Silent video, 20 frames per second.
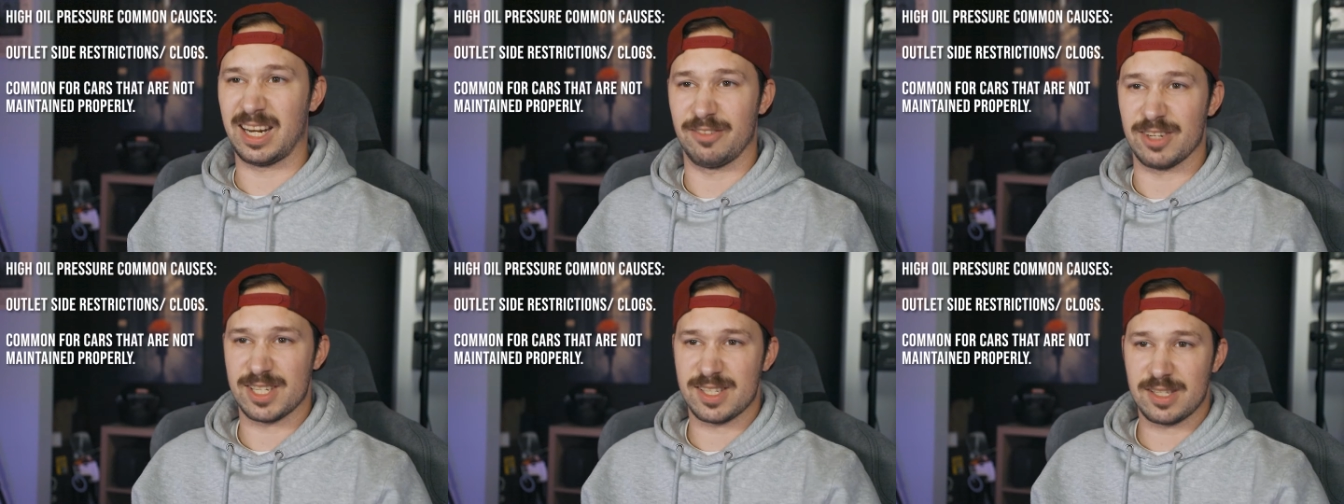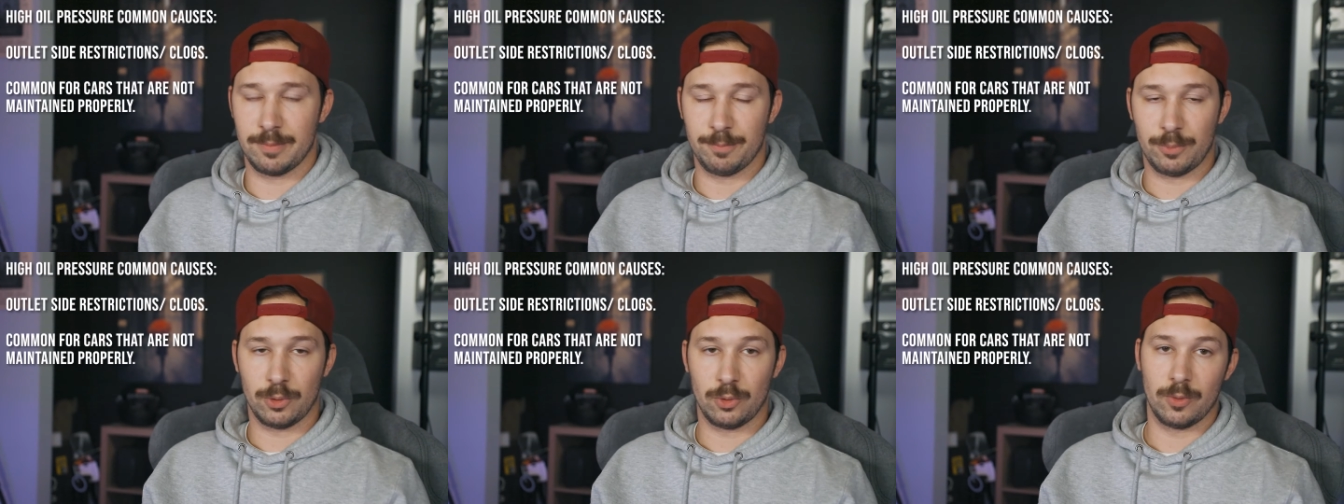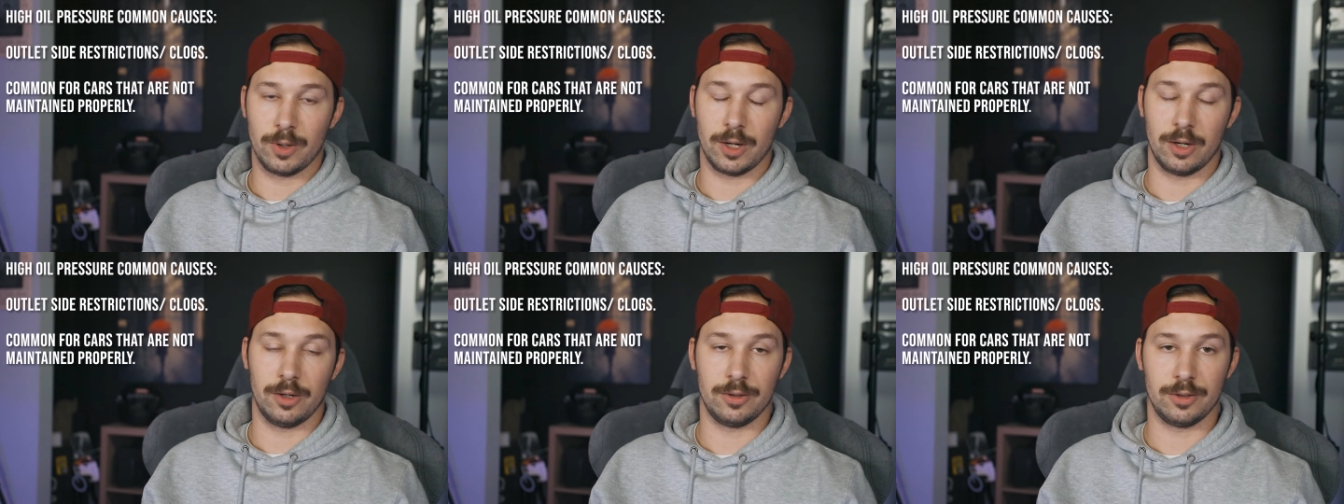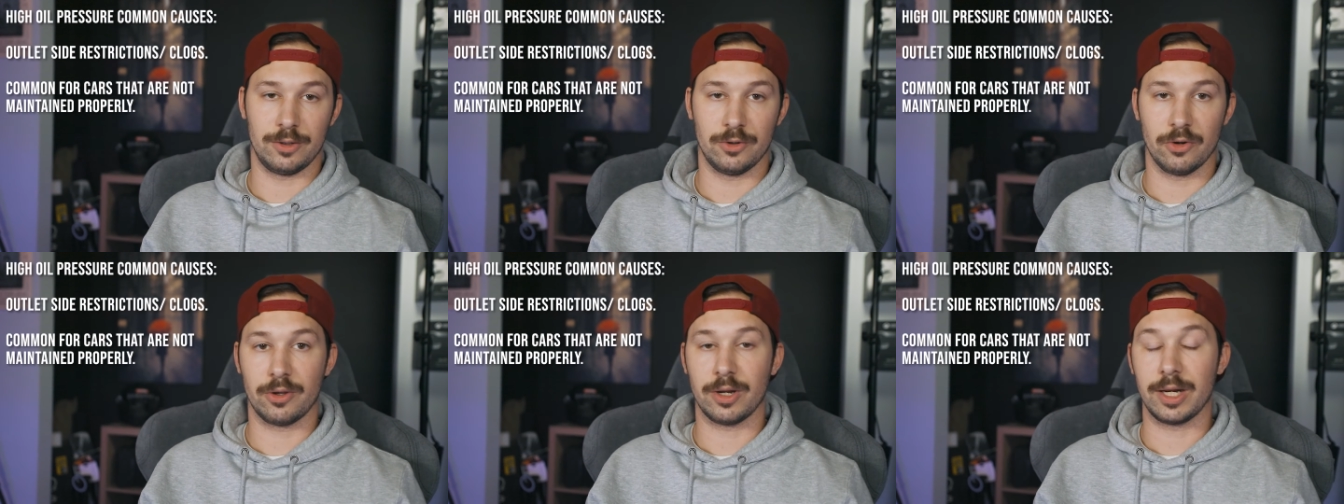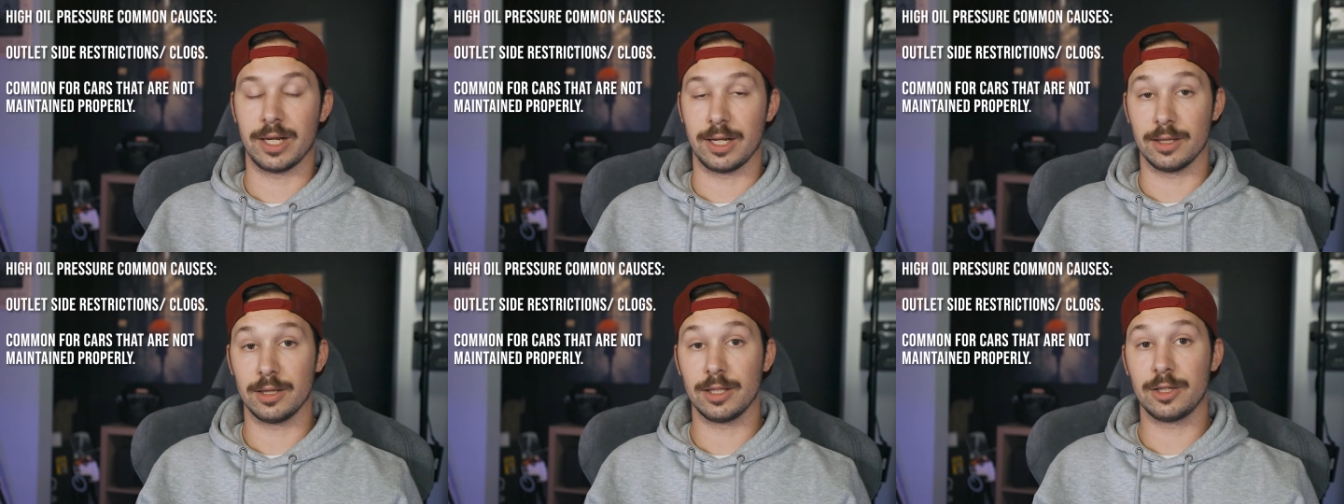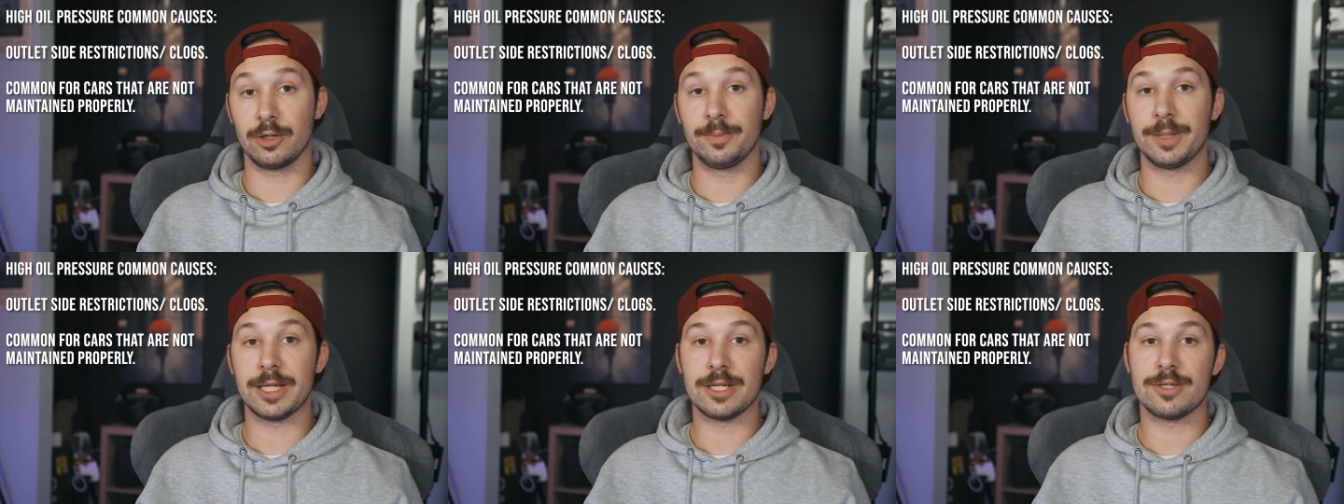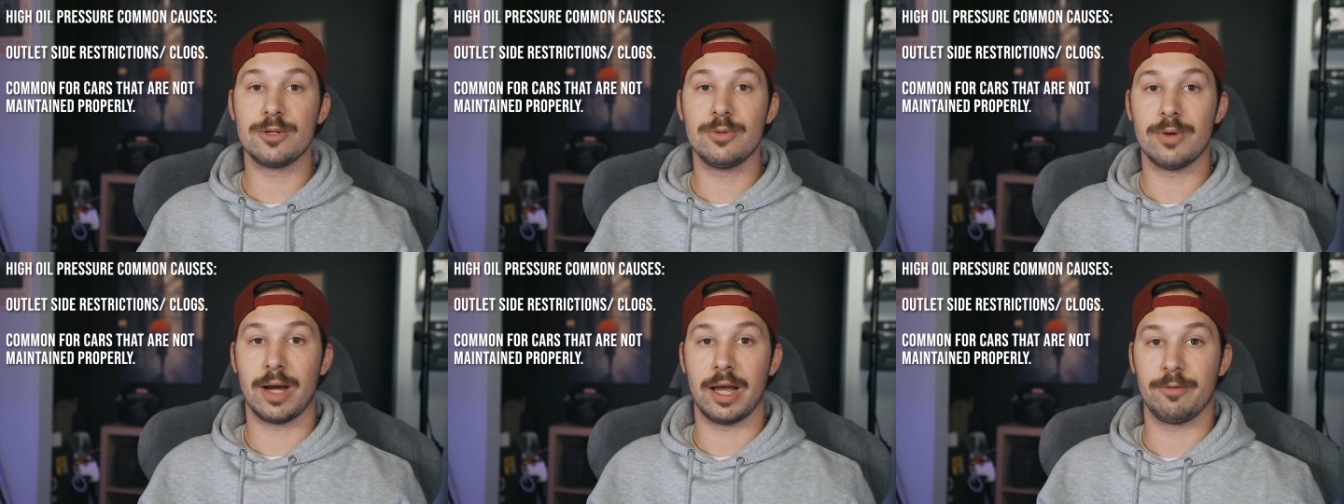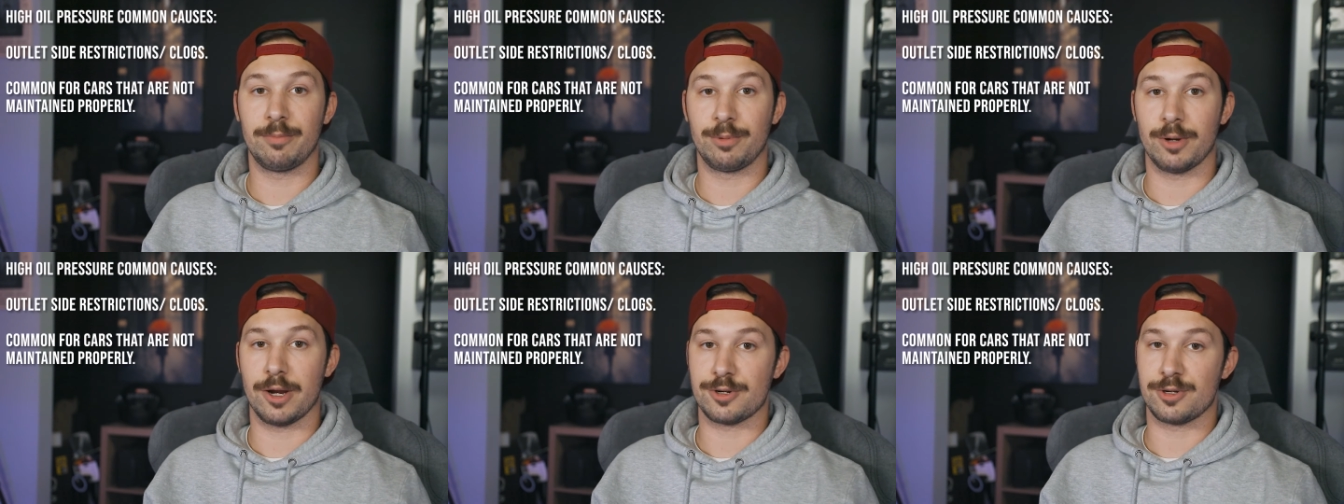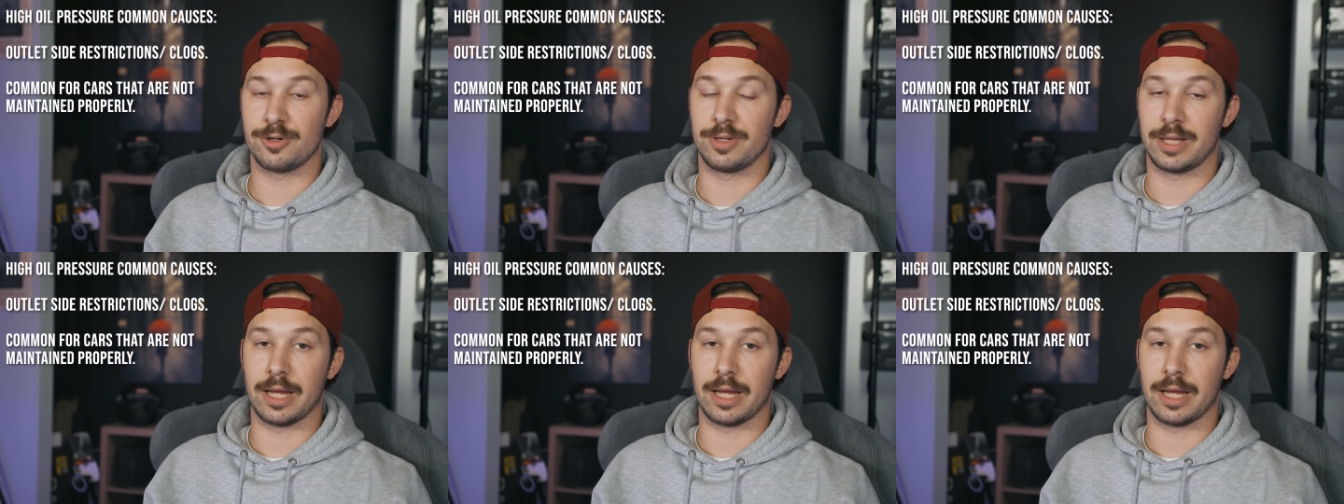kind of a simple where you're getting a little bit too high of pressure,